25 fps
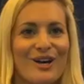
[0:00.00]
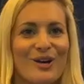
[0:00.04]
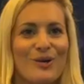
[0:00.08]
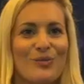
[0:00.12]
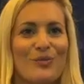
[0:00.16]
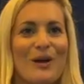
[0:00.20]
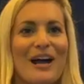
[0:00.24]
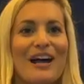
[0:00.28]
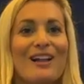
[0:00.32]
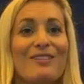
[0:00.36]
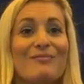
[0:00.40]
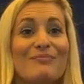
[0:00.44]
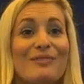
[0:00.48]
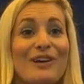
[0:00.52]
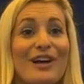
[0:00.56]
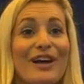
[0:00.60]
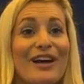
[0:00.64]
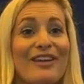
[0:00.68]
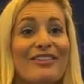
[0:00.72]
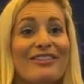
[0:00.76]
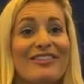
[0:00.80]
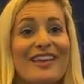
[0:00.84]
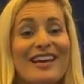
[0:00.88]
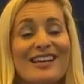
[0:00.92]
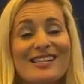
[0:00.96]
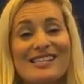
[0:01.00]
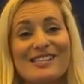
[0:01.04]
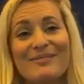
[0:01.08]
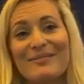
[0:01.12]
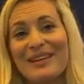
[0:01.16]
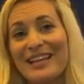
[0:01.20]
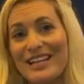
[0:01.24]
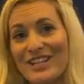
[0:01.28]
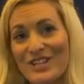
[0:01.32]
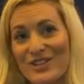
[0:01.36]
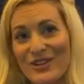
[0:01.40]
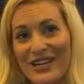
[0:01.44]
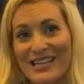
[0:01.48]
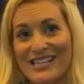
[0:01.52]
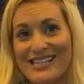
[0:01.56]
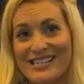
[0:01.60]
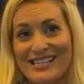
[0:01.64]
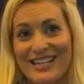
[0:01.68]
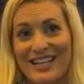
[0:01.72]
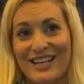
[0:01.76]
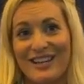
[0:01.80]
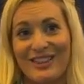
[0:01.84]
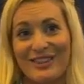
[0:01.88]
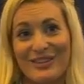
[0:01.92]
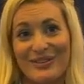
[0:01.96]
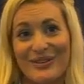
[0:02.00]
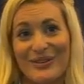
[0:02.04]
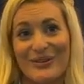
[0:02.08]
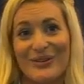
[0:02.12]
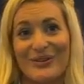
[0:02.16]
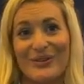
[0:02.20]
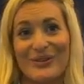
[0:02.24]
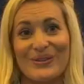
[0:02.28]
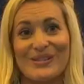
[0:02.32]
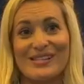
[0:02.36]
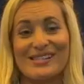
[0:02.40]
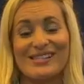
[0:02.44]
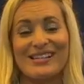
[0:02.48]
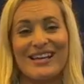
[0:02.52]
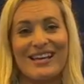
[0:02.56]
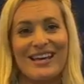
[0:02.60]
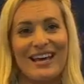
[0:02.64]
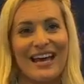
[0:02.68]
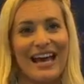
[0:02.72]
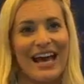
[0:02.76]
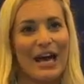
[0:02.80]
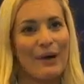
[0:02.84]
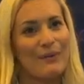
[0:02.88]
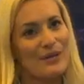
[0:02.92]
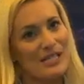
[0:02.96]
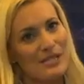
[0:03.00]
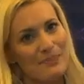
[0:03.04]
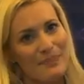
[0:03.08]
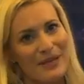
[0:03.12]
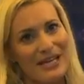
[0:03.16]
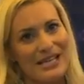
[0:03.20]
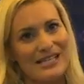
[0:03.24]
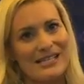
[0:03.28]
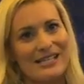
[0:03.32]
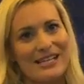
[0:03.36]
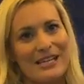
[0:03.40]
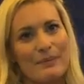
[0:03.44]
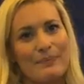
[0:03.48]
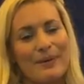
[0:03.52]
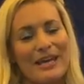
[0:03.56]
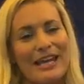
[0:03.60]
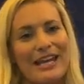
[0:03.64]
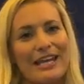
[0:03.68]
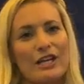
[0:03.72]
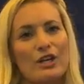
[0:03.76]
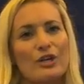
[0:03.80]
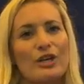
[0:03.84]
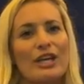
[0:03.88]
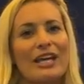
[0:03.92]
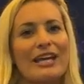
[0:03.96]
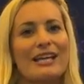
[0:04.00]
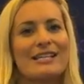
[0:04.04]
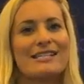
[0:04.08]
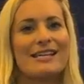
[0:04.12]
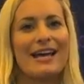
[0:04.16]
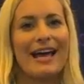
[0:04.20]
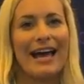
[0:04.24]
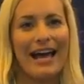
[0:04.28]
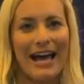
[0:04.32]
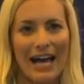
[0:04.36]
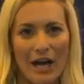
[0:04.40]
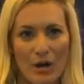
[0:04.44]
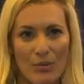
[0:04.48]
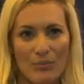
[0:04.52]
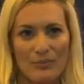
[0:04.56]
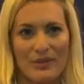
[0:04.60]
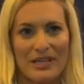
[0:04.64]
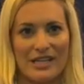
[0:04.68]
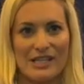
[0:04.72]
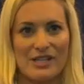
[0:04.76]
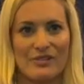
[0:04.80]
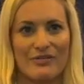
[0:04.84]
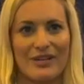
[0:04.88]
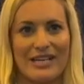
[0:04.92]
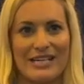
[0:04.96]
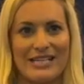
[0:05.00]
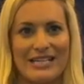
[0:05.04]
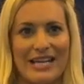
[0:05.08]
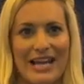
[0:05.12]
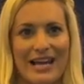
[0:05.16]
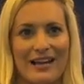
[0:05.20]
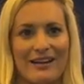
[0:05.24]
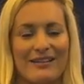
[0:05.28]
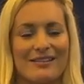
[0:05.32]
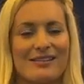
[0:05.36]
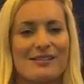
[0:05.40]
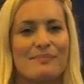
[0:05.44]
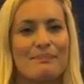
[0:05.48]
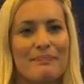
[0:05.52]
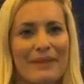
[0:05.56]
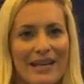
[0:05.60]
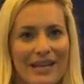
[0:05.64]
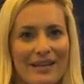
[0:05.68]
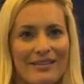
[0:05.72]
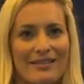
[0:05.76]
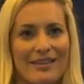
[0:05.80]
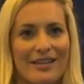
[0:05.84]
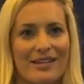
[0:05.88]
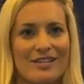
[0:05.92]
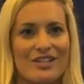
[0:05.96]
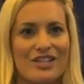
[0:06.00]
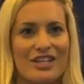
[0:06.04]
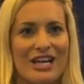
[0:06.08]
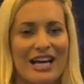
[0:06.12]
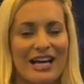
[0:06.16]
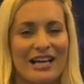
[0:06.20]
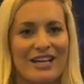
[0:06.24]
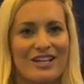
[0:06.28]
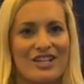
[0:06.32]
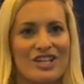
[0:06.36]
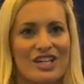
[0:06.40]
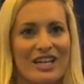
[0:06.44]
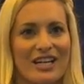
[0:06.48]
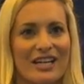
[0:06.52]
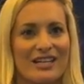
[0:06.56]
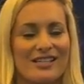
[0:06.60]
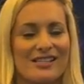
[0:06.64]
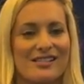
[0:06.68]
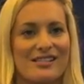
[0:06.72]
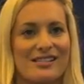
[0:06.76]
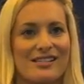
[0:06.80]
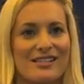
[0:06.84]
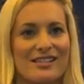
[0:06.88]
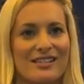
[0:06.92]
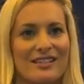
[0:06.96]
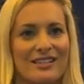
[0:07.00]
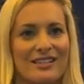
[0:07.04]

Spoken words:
Well, Brian, there's some interesting thoughts. How is BCP looking to help these retailers meet these challenges?